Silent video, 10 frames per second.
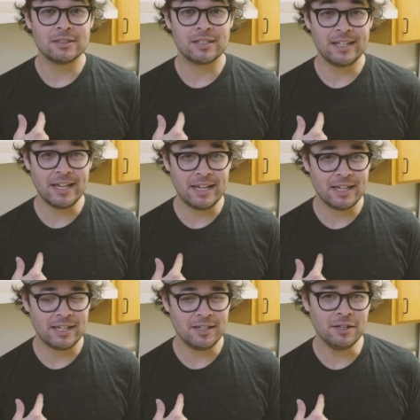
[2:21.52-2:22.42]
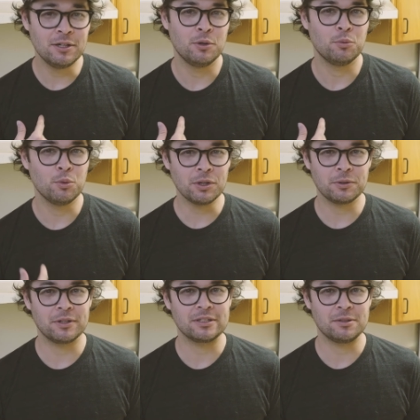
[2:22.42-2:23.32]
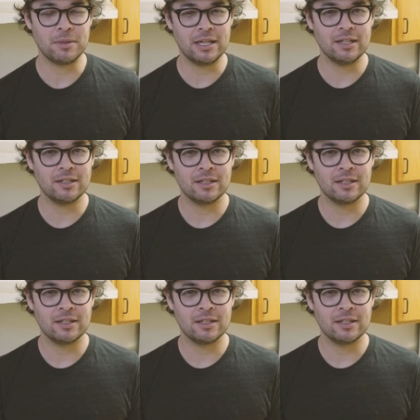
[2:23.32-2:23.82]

Today, we're going to make